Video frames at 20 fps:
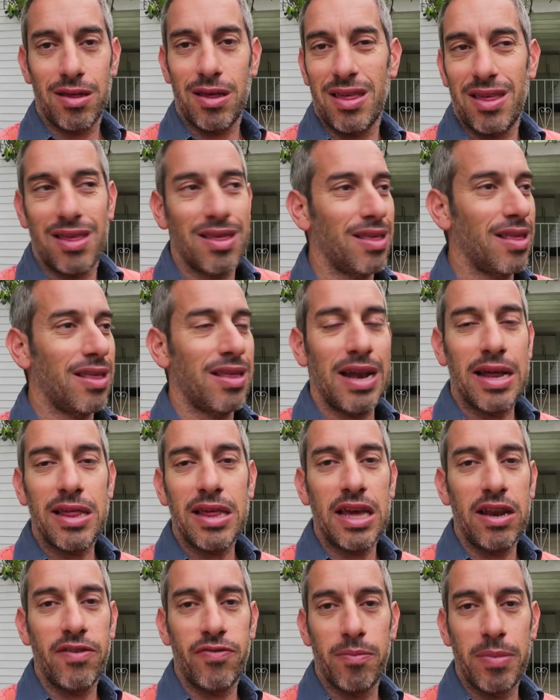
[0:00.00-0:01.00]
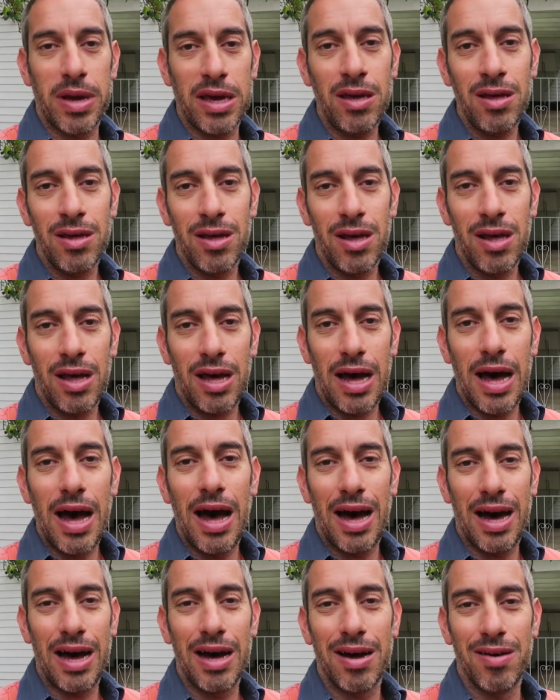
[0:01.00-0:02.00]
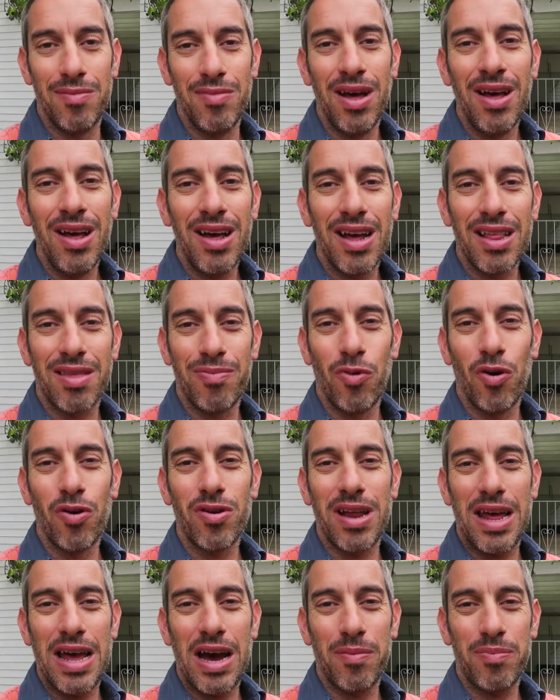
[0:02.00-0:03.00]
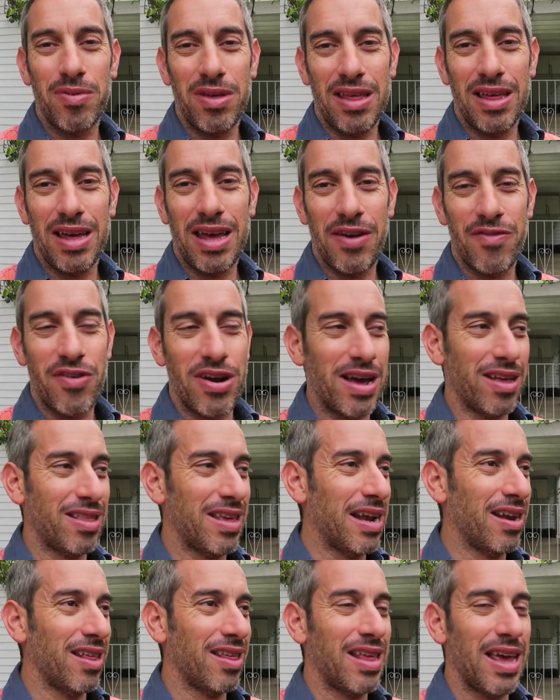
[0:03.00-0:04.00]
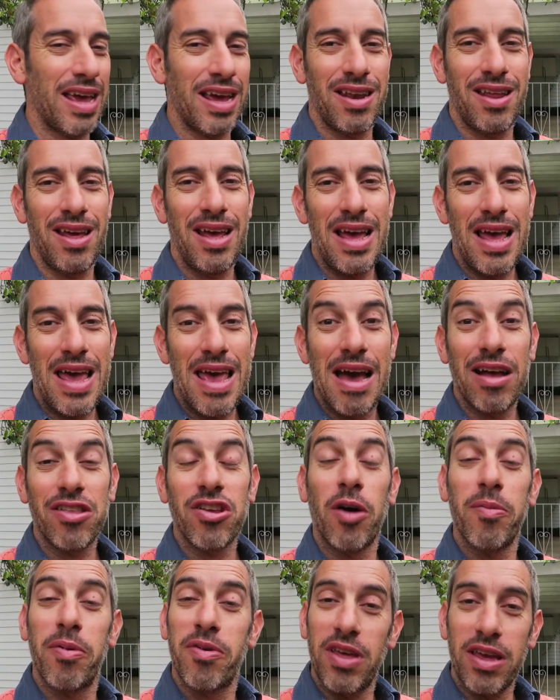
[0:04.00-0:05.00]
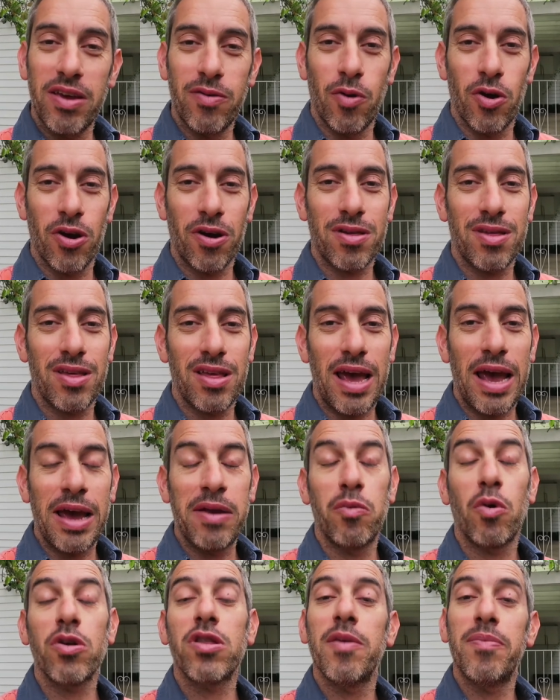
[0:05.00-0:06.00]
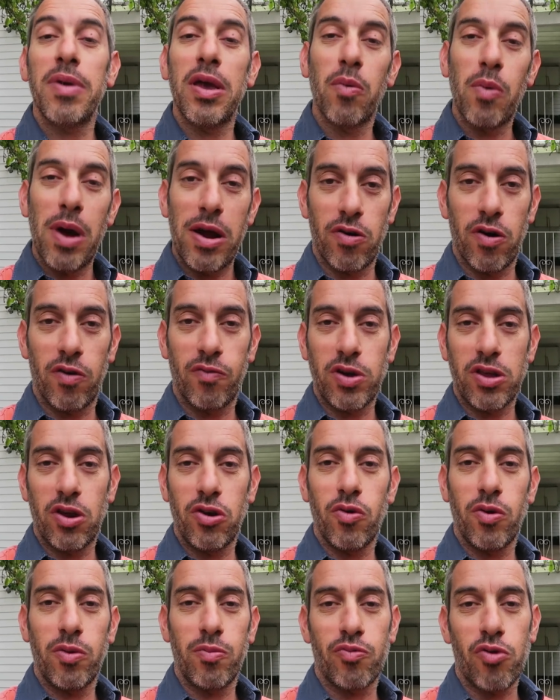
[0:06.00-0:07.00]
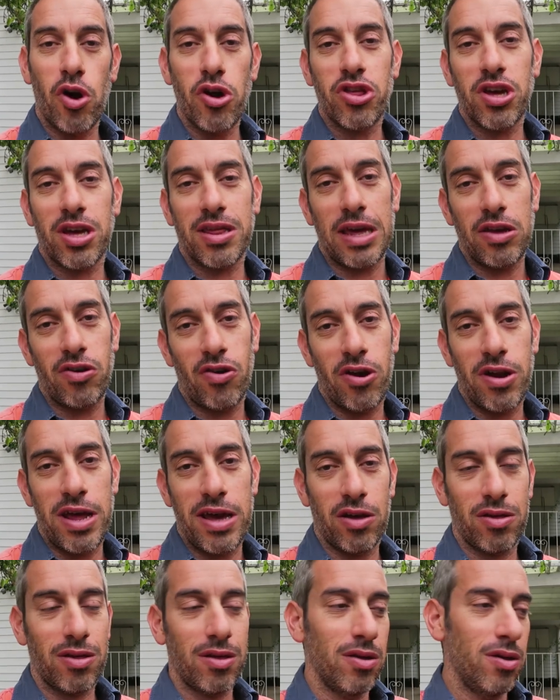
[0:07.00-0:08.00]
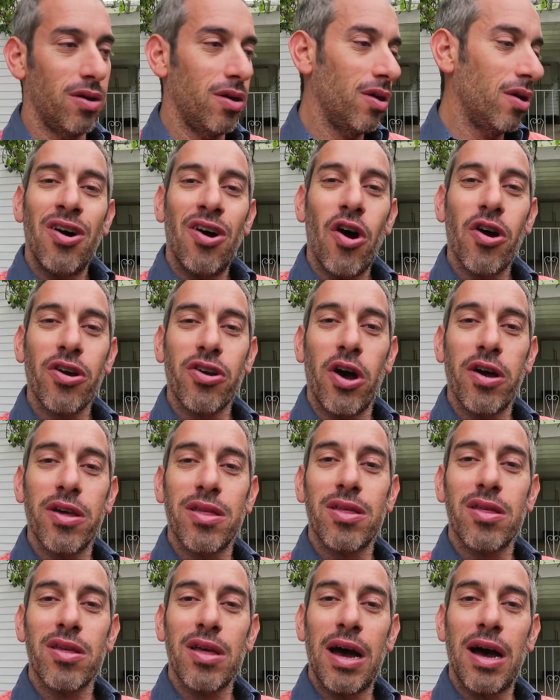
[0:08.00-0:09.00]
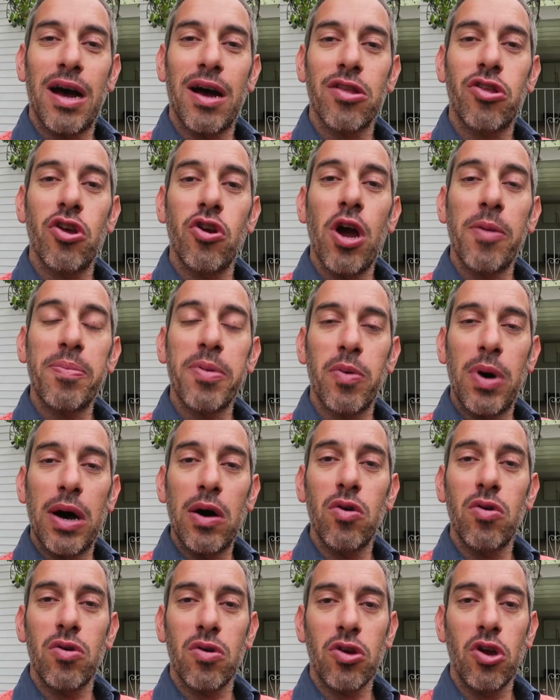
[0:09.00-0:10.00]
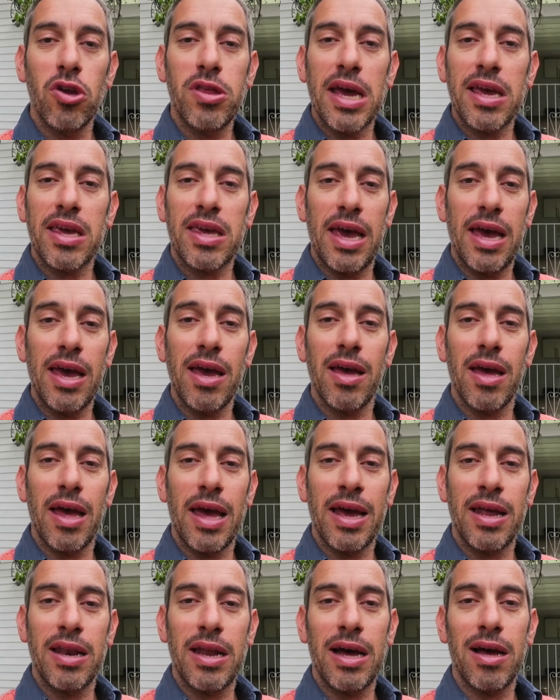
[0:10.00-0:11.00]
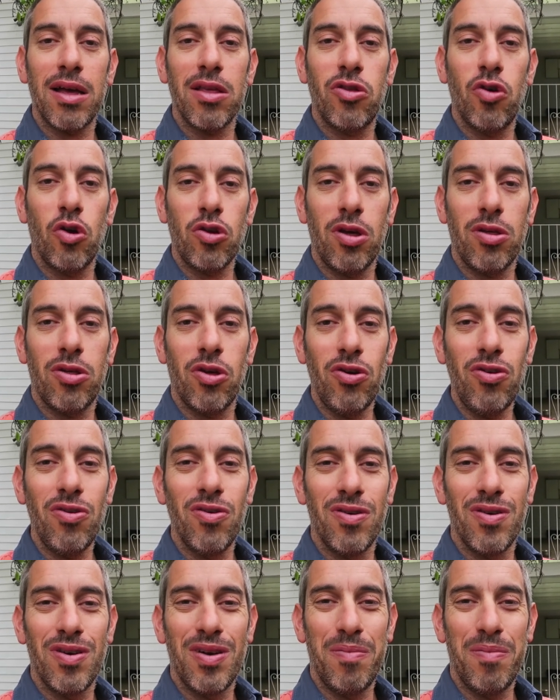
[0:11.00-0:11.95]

There's, there's nothing in it for me. Um, it's more to help everyone out to understand how Dial Before You Dig works and what to be aware of when you're doing projects at your own house. All right, guys, uh, do hope you're well. You take care and uh, talk to you soon.